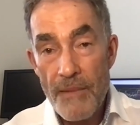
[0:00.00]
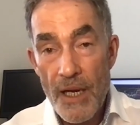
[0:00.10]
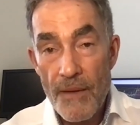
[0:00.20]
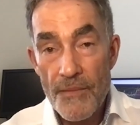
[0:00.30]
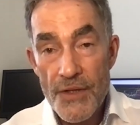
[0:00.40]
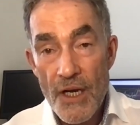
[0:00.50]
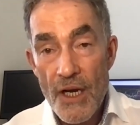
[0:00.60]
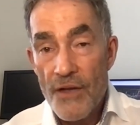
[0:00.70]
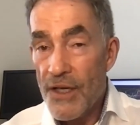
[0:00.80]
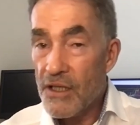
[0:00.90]
premiums,
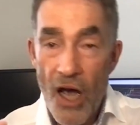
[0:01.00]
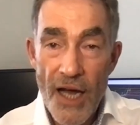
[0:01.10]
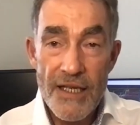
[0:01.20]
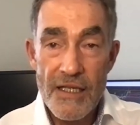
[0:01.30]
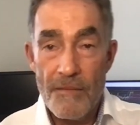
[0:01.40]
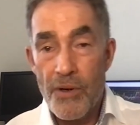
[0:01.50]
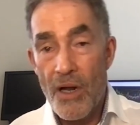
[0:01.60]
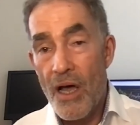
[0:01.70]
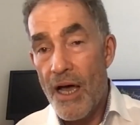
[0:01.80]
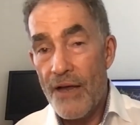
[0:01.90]
the tight
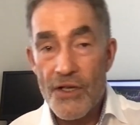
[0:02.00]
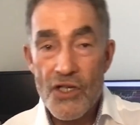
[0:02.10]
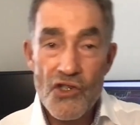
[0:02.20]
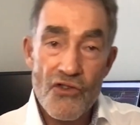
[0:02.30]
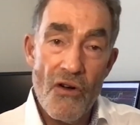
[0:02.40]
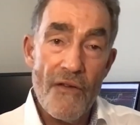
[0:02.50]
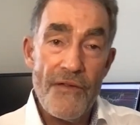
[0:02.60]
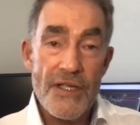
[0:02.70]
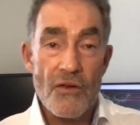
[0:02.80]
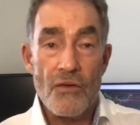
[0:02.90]
supply, the
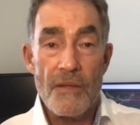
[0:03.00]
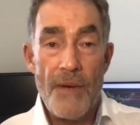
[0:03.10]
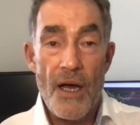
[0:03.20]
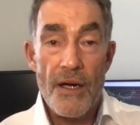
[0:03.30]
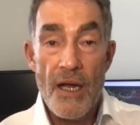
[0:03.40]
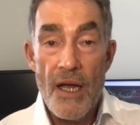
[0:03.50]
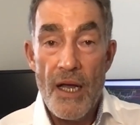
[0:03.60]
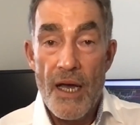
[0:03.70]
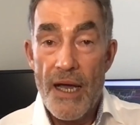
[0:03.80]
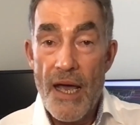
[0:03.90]
strong physical demand.
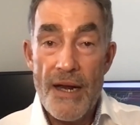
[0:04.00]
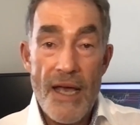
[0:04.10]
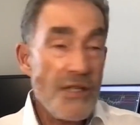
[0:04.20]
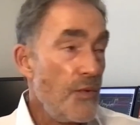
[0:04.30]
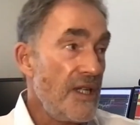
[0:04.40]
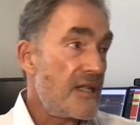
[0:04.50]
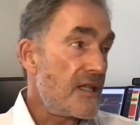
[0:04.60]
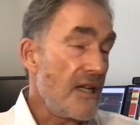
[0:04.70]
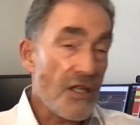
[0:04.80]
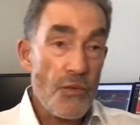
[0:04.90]
And as we
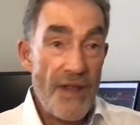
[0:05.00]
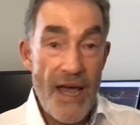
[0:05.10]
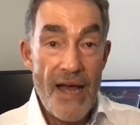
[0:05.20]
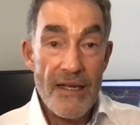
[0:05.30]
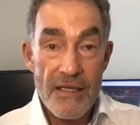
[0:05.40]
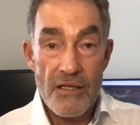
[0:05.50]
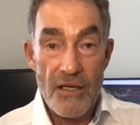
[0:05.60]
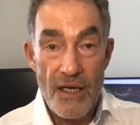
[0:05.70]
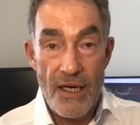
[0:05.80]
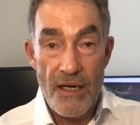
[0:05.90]
discussed with
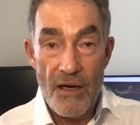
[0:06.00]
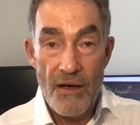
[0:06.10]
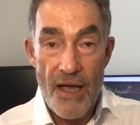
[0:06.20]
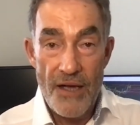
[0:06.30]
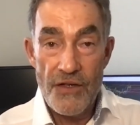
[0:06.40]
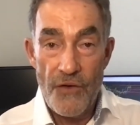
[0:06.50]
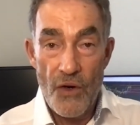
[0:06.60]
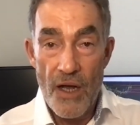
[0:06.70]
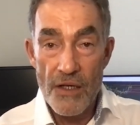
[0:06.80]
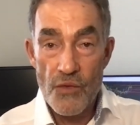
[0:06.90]
Alistair in our
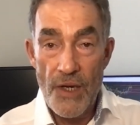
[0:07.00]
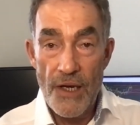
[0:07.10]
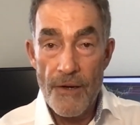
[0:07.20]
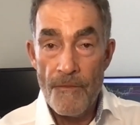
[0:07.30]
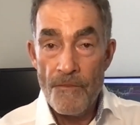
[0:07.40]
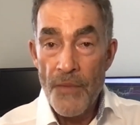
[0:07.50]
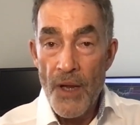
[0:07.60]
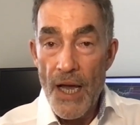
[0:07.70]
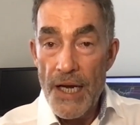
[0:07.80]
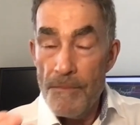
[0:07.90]
interview last week,
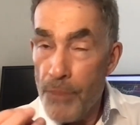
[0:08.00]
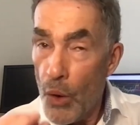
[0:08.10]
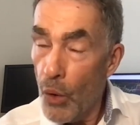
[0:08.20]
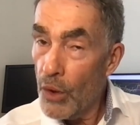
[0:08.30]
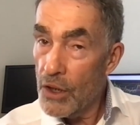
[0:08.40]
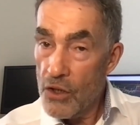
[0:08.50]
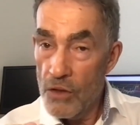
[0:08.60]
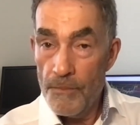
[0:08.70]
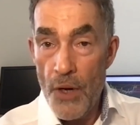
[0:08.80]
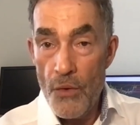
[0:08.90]
an
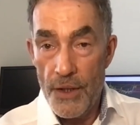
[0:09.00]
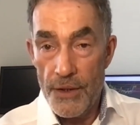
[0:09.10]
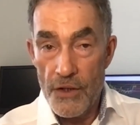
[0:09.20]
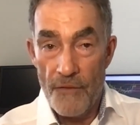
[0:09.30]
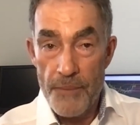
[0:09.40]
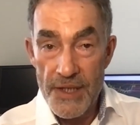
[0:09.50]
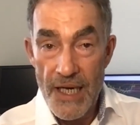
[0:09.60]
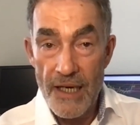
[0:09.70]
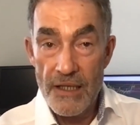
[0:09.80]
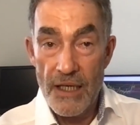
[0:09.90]
important component of
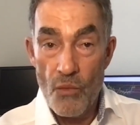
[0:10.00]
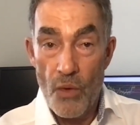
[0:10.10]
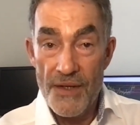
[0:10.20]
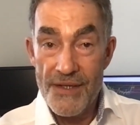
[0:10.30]
protecting